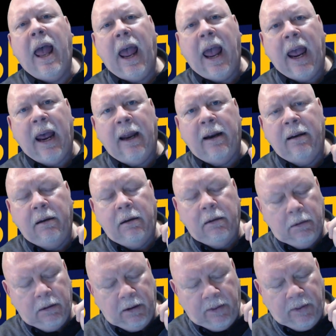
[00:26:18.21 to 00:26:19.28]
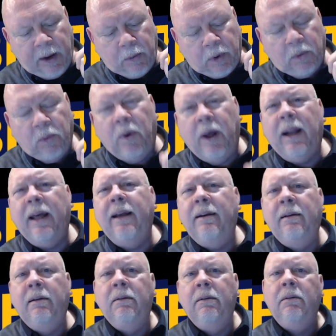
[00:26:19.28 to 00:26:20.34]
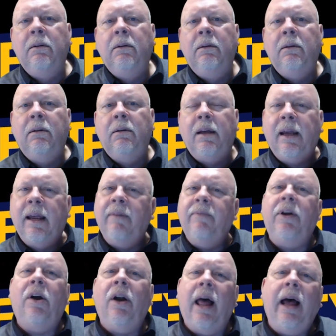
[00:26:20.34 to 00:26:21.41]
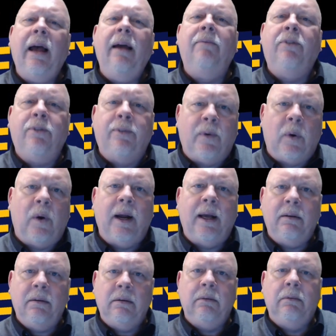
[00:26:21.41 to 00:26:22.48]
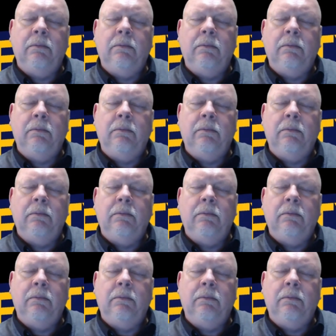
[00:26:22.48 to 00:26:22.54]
and they were willing to give their lives for it.